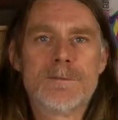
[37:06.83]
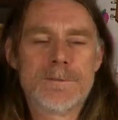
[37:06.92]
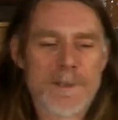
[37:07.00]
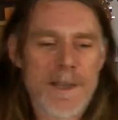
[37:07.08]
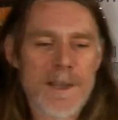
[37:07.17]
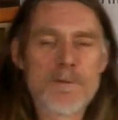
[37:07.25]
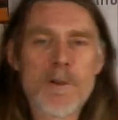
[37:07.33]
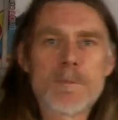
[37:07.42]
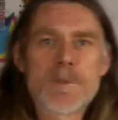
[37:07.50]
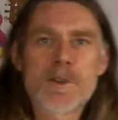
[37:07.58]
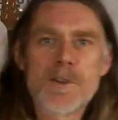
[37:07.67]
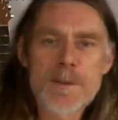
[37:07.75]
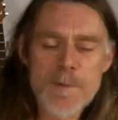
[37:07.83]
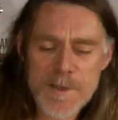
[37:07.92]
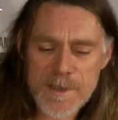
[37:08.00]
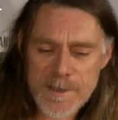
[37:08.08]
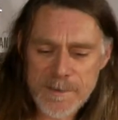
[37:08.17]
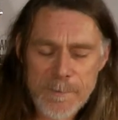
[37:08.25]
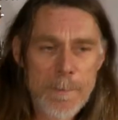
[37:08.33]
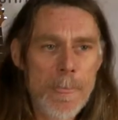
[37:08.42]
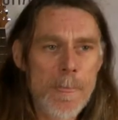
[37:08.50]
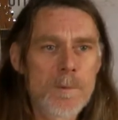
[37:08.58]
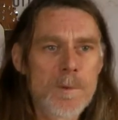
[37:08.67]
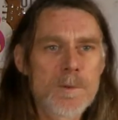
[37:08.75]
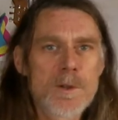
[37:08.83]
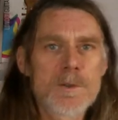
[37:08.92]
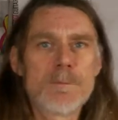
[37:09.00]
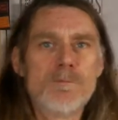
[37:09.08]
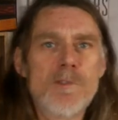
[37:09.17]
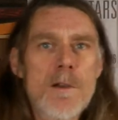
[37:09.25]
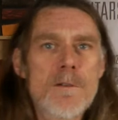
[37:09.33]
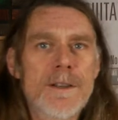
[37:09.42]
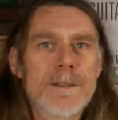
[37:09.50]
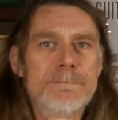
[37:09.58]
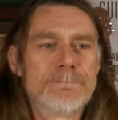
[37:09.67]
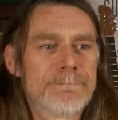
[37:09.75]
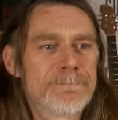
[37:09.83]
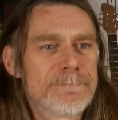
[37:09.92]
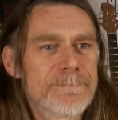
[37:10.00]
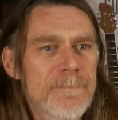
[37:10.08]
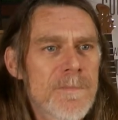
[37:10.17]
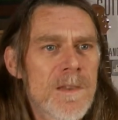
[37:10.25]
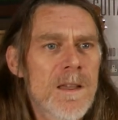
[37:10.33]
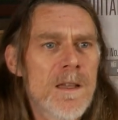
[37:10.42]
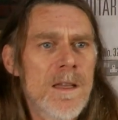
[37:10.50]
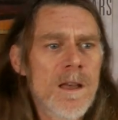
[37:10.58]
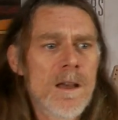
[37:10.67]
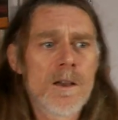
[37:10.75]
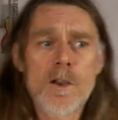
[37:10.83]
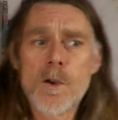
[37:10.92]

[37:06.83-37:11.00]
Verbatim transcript: right, in the run-up to Christmas. We'll do some roving. Take a couple of things.